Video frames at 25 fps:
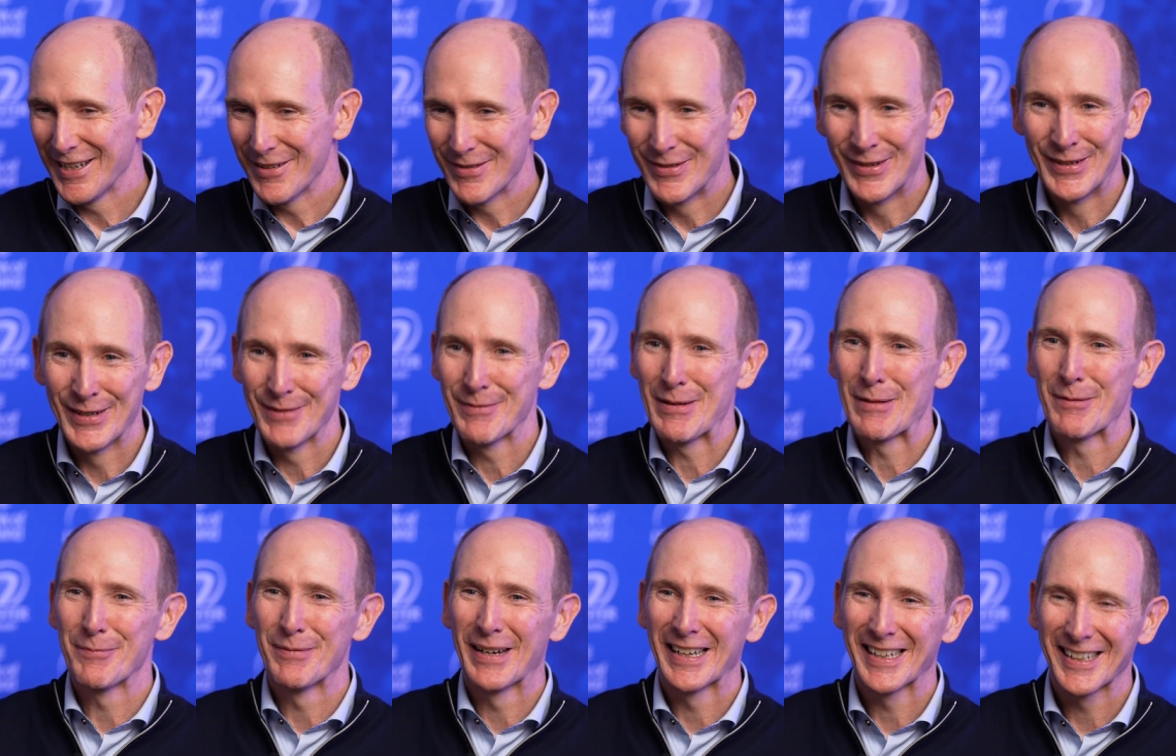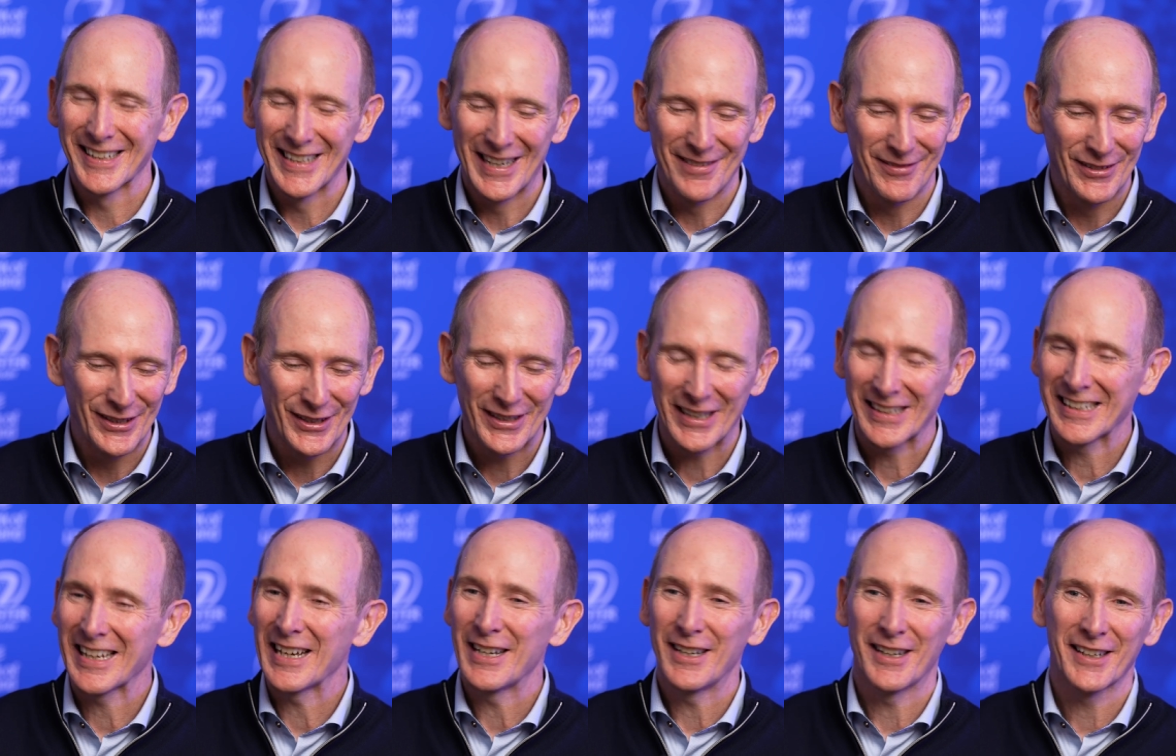even for people back in Navan. Look,
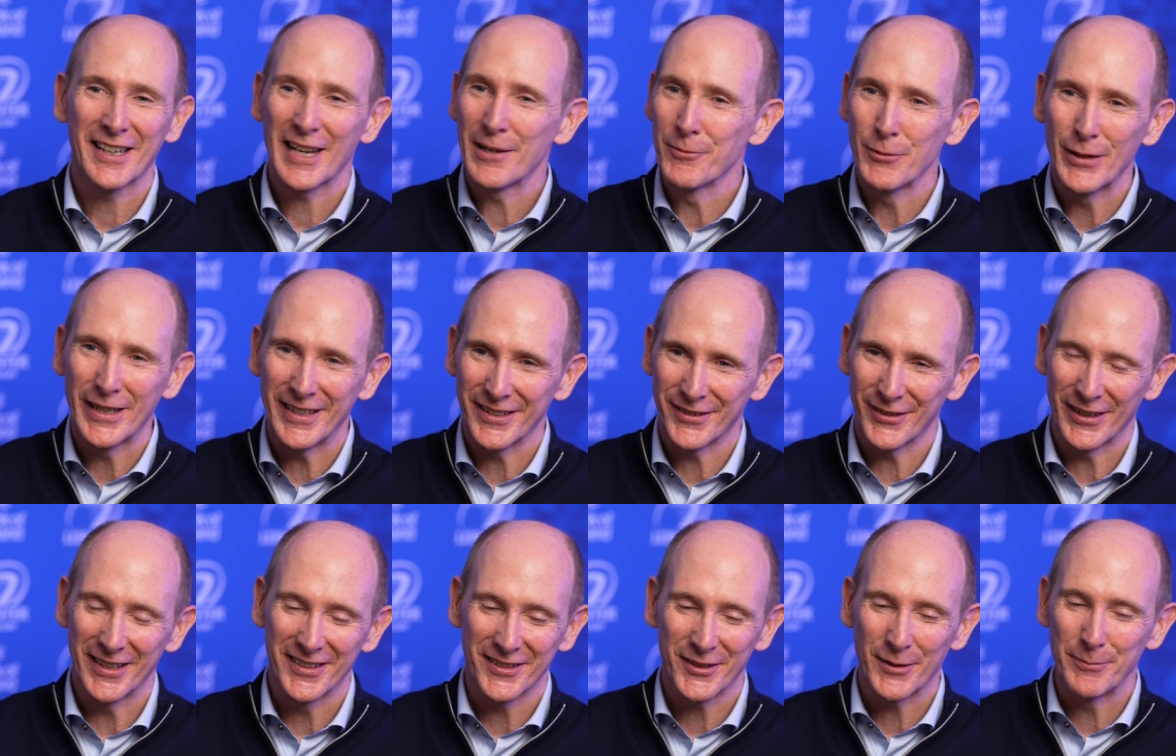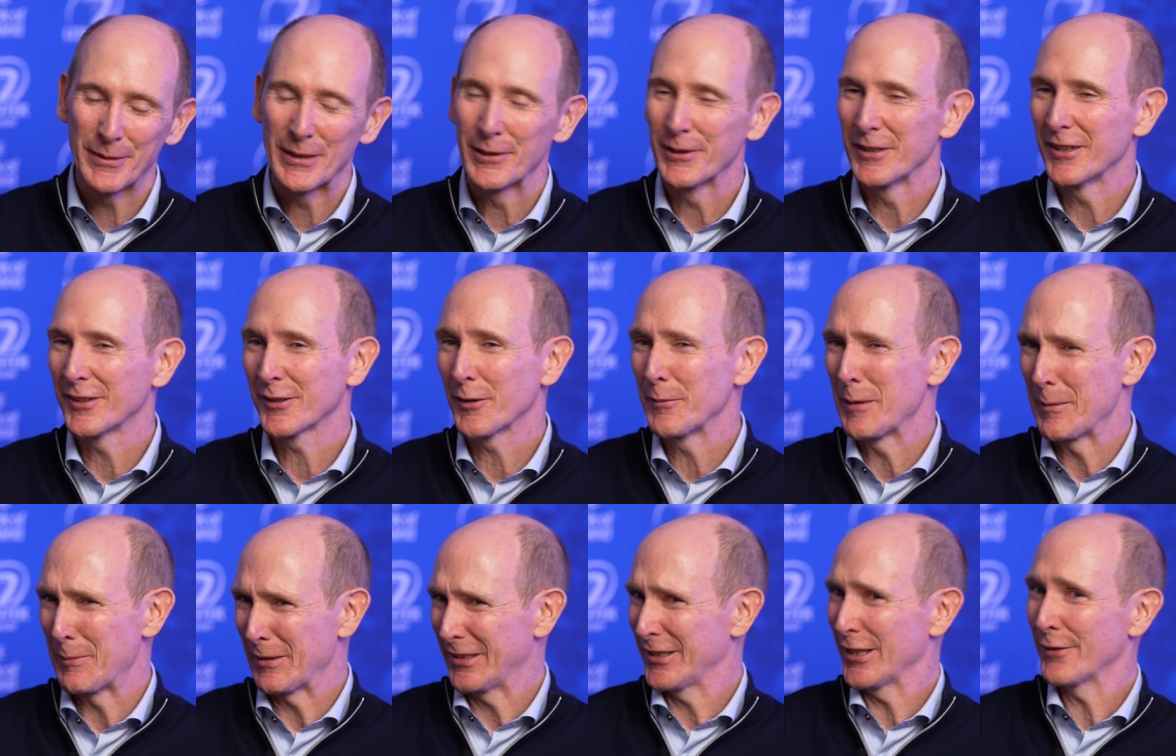I can't, I can't wait. Right, it's gonna be it's gonna
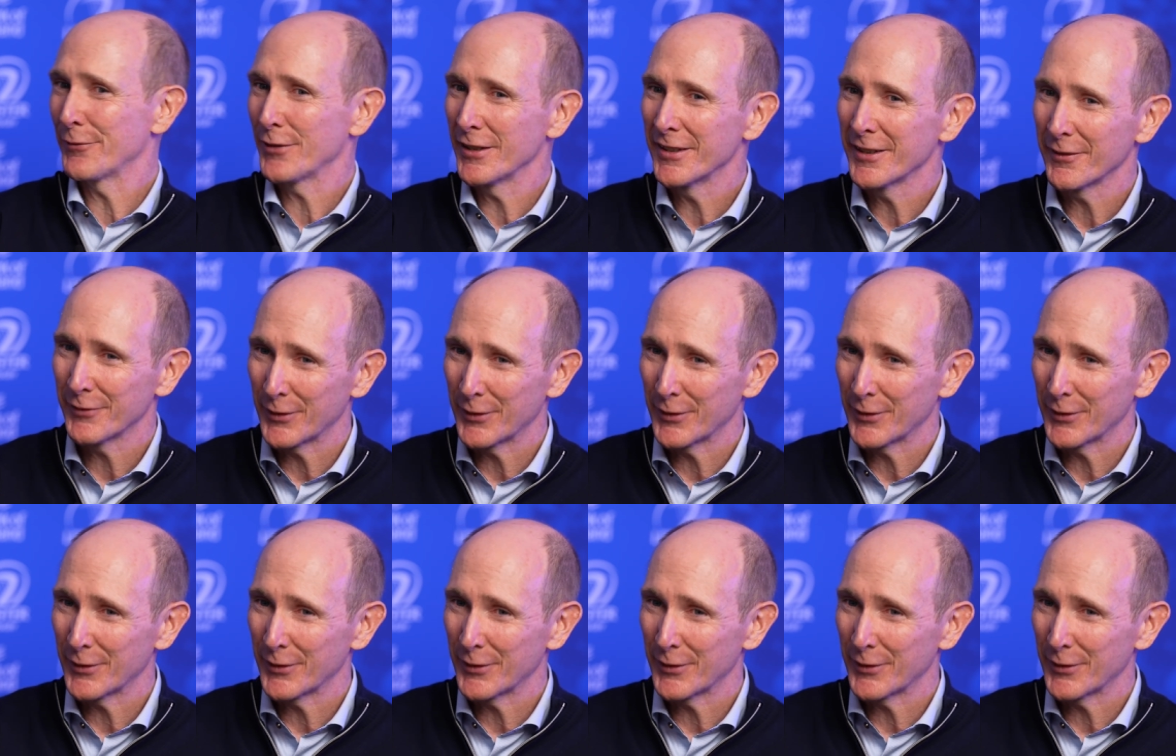be a bit different.